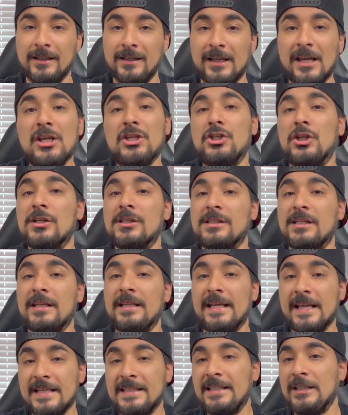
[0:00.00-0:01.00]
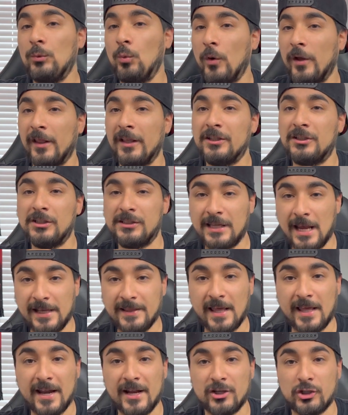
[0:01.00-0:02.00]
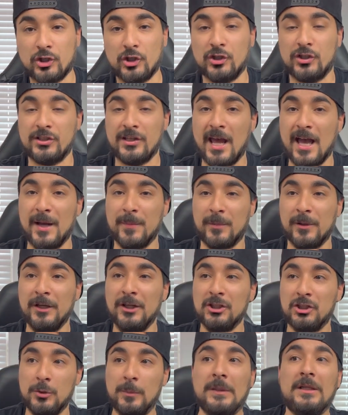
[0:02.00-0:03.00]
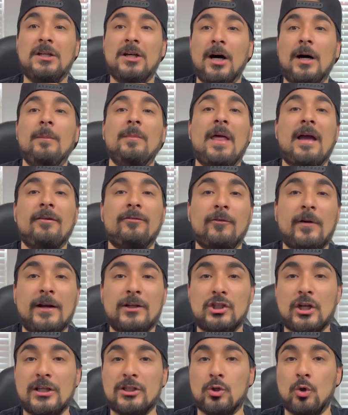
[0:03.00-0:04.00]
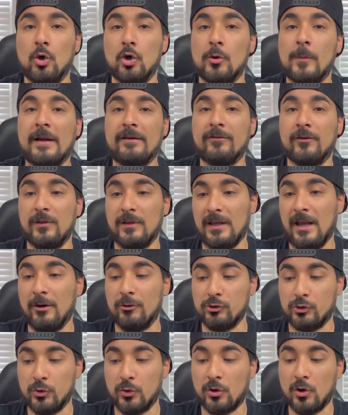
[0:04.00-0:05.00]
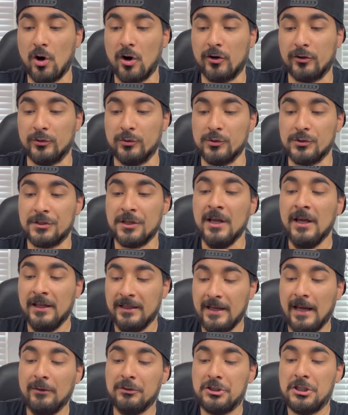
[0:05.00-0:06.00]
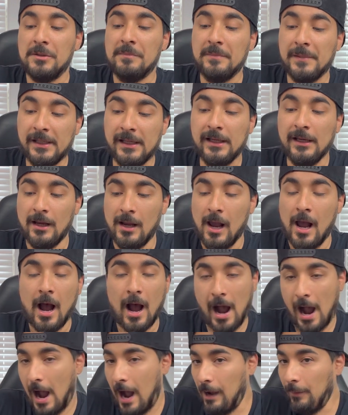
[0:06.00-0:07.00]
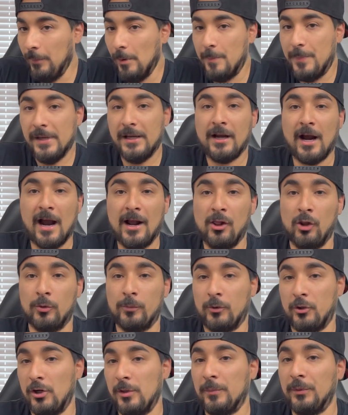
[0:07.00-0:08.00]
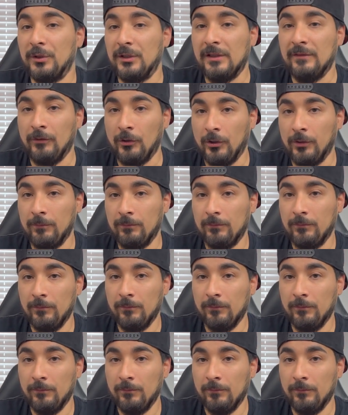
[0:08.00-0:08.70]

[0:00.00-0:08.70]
It's just, is he willing to take that extra step to become that franchise quarterback for the Arizona Cardinals? Now, to me, I'm a big Kyler Murray believer,